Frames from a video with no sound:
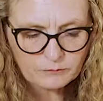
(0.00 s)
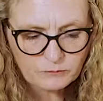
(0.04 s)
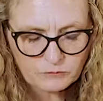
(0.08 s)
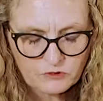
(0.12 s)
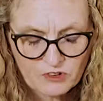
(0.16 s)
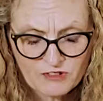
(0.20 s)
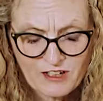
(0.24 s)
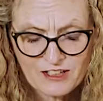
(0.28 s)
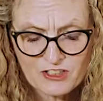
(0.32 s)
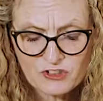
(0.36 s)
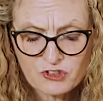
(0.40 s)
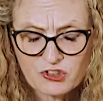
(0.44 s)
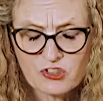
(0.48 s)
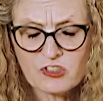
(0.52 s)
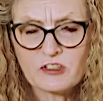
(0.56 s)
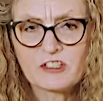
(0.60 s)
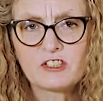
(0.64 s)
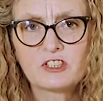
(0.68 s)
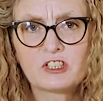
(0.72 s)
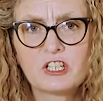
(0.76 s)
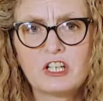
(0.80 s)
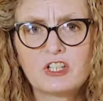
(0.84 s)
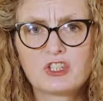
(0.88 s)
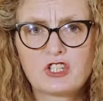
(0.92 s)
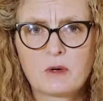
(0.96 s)
That's just
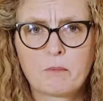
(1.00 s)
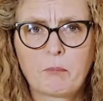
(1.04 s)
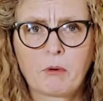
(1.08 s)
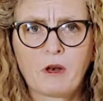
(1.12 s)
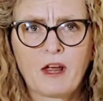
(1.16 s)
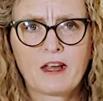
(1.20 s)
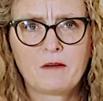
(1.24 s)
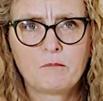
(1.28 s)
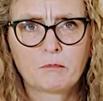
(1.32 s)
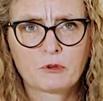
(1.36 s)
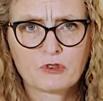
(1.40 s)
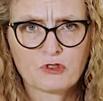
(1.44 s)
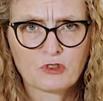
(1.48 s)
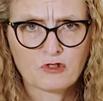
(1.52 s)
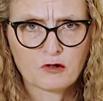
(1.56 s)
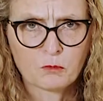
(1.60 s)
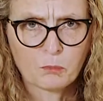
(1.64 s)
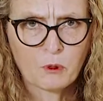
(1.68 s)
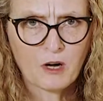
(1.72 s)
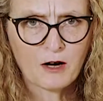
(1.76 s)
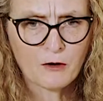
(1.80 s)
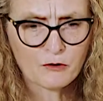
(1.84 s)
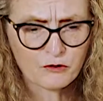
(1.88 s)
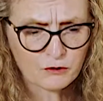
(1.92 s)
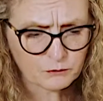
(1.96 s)
literally plain Brussels
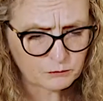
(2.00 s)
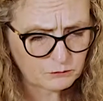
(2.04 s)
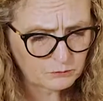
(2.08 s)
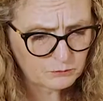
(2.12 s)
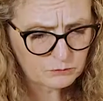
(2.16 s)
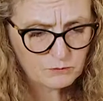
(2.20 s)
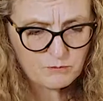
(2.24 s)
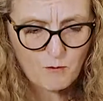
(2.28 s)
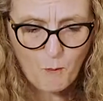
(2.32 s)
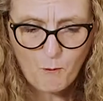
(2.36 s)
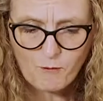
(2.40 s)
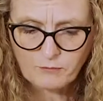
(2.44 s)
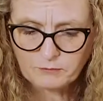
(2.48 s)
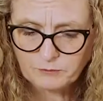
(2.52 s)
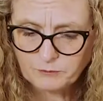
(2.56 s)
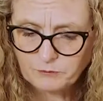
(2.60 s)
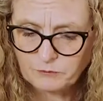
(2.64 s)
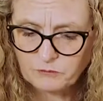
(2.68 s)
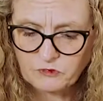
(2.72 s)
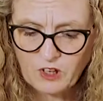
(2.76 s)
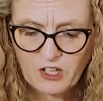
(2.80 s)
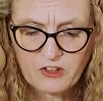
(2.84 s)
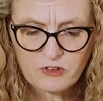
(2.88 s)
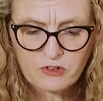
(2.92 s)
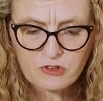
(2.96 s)
sprouts.
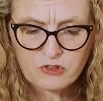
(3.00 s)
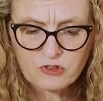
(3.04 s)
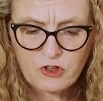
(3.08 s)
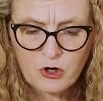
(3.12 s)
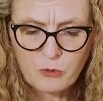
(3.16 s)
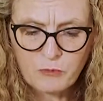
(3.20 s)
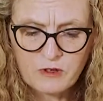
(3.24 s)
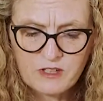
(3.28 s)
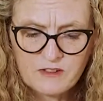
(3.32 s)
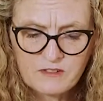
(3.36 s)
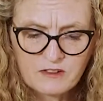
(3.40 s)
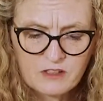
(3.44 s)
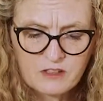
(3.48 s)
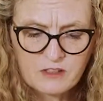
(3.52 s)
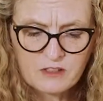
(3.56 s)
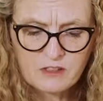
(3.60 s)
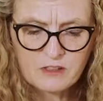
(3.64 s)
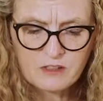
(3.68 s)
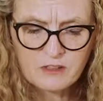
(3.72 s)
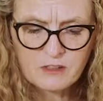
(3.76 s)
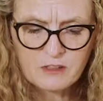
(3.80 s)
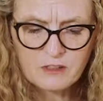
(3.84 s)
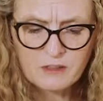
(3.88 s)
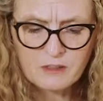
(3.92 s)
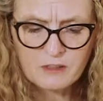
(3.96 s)
It's so easy
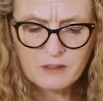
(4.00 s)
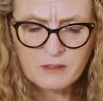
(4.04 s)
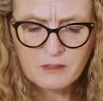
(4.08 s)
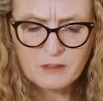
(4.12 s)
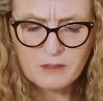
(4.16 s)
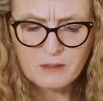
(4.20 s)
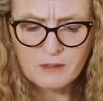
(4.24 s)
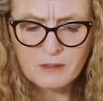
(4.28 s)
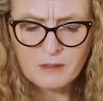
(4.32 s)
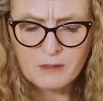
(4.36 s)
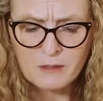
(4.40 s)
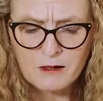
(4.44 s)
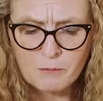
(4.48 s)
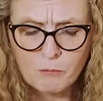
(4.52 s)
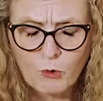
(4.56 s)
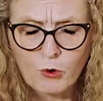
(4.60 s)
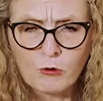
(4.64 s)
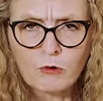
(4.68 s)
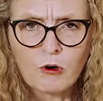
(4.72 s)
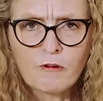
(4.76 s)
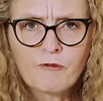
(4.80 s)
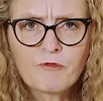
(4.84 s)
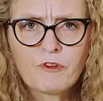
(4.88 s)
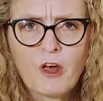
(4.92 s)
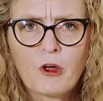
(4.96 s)
to make more
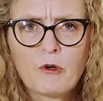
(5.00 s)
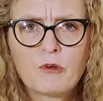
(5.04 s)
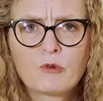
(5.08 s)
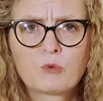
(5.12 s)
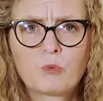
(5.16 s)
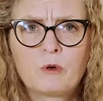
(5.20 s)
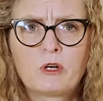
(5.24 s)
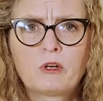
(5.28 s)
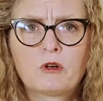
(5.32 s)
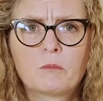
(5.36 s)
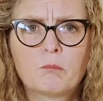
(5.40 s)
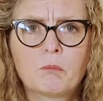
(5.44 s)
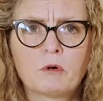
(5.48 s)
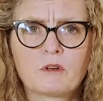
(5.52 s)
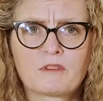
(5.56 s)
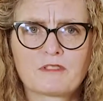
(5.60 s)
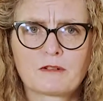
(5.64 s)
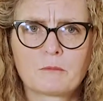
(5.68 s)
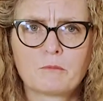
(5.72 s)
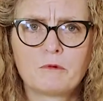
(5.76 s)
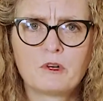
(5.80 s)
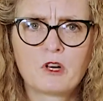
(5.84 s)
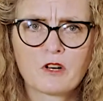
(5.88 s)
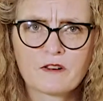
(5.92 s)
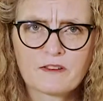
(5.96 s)
of those. We could put
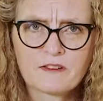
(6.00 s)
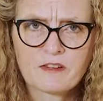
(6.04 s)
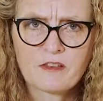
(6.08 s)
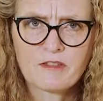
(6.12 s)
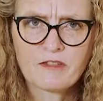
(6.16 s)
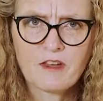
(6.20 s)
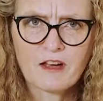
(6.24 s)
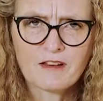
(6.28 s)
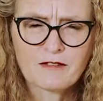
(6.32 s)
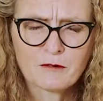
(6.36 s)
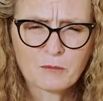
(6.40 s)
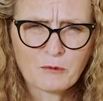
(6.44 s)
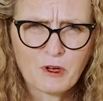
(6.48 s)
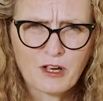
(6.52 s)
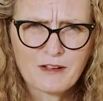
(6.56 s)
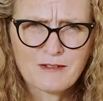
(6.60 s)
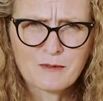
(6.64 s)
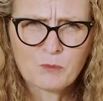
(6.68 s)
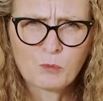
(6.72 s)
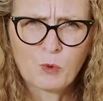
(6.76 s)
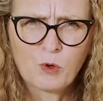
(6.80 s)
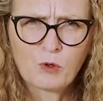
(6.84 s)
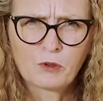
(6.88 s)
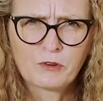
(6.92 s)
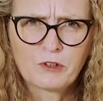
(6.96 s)
some nuts in there, some nice
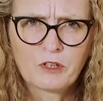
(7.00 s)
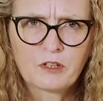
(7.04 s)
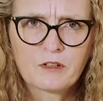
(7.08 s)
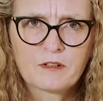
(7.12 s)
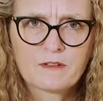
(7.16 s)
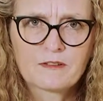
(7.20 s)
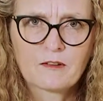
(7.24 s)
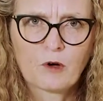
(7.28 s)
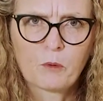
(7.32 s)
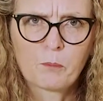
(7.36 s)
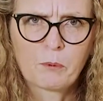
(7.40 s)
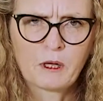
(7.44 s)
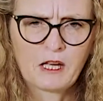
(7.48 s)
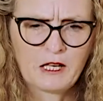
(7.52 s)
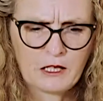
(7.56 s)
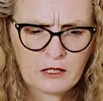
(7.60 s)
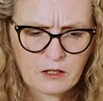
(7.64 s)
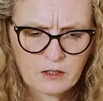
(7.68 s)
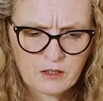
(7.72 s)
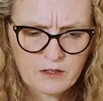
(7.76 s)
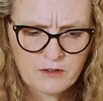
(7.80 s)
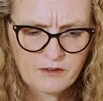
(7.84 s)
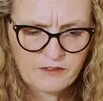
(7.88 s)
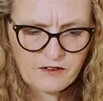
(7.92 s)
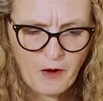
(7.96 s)
walnuts or
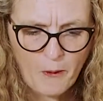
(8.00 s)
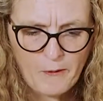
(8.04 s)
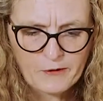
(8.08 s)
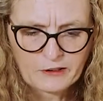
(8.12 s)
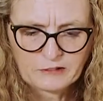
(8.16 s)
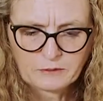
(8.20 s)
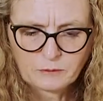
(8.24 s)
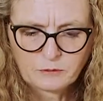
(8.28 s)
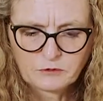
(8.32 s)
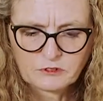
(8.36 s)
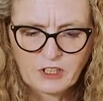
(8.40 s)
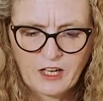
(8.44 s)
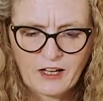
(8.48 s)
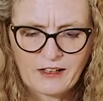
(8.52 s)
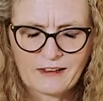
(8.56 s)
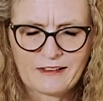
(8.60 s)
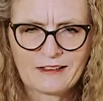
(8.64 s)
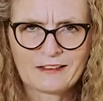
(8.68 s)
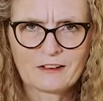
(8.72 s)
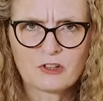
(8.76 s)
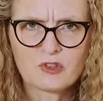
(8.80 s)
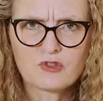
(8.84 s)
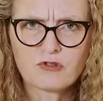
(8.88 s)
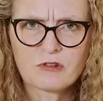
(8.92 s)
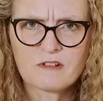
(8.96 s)
pecans, a
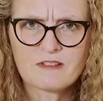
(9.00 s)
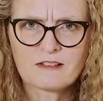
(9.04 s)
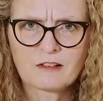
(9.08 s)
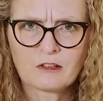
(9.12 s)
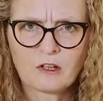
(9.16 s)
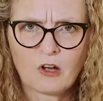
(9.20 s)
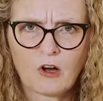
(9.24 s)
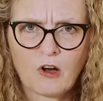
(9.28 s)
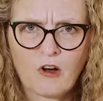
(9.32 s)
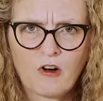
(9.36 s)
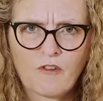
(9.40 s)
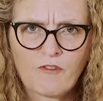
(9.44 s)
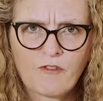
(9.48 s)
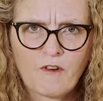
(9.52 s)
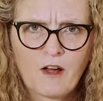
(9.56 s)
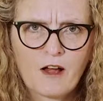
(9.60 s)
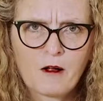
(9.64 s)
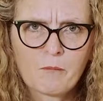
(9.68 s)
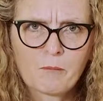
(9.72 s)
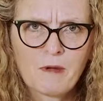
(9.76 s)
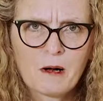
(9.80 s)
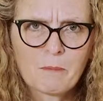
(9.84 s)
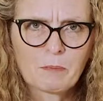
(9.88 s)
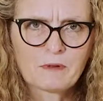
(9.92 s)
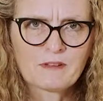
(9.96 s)
little drizzle of
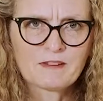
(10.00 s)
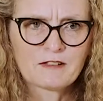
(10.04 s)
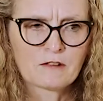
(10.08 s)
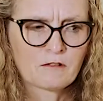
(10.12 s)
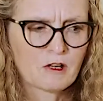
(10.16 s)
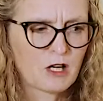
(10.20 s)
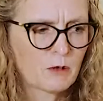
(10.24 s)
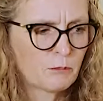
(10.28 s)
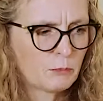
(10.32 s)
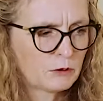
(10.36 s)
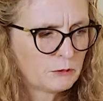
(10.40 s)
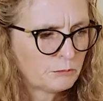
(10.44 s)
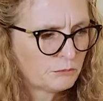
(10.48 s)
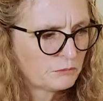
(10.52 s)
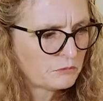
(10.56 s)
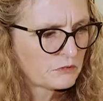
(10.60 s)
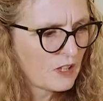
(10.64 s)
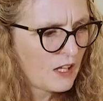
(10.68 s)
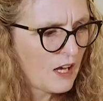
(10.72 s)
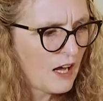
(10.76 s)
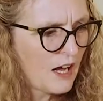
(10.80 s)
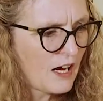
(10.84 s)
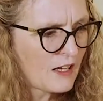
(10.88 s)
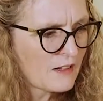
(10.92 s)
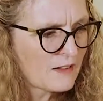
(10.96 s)
maple syrup,
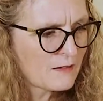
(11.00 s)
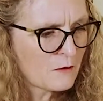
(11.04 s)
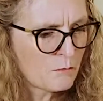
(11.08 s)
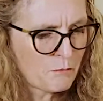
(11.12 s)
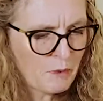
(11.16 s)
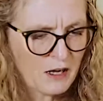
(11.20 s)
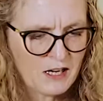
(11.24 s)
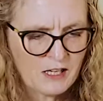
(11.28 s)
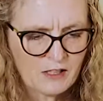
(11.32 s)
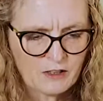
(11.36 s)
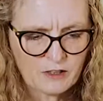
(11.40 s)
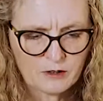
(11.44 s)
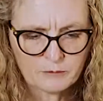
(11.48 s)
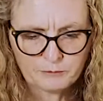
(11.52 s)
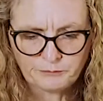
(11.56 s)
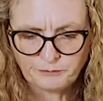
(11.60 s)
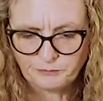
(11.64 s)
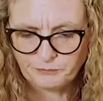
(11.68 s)
and some bacon.